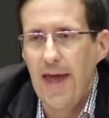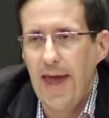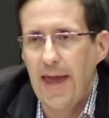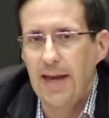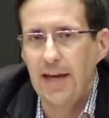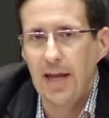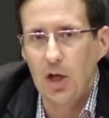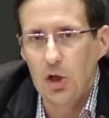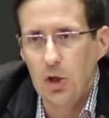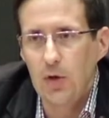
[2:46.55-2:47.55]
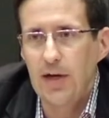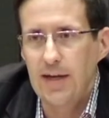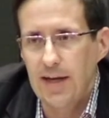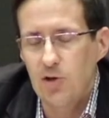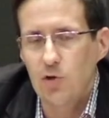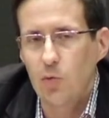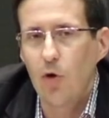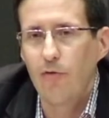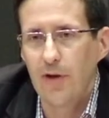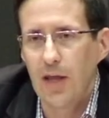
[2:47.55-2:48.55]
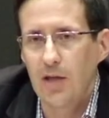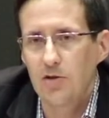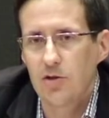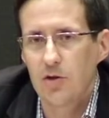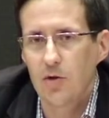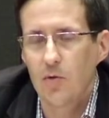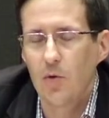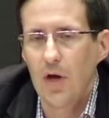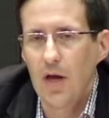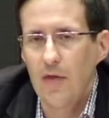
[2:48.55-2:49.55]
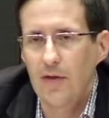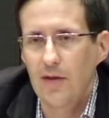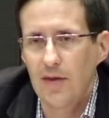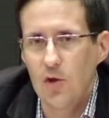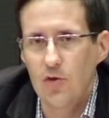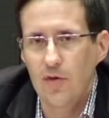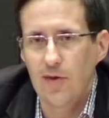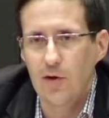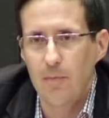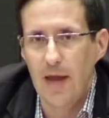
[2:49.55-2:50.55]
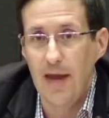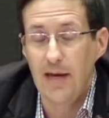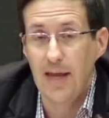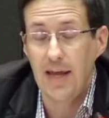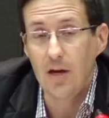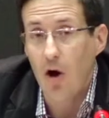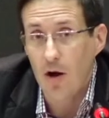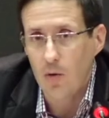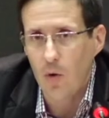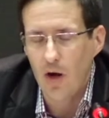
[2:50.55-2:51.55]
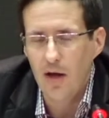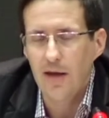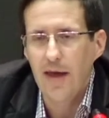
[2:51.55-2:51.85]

and included and interwoven into the decisions that are made in Ottawa